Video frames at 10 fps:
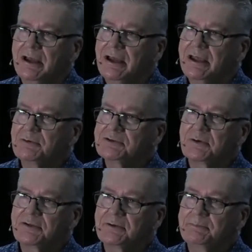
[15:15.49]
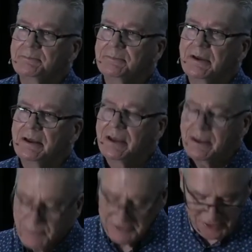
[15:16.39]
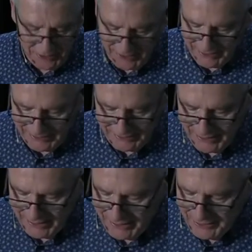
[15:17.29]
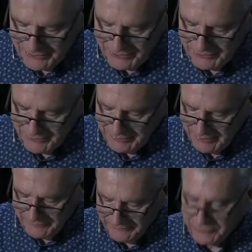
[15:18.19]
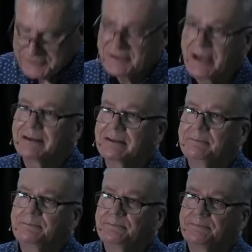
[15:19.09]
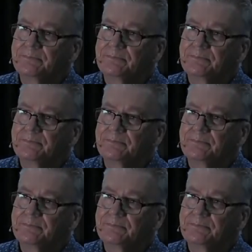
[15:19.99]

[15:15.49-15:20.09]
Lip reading: He was with them. He was not going to forsake them